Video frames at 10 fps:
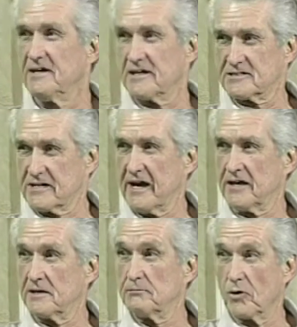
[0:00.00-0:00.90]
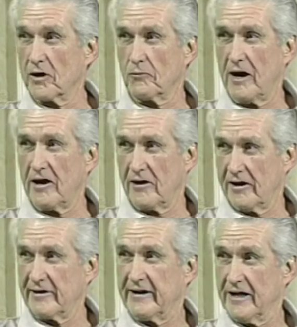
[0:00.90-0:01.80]
I sang in a boy choir
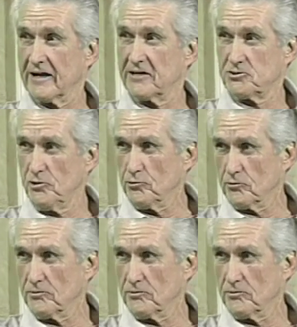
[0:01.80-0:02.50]
out at LSU.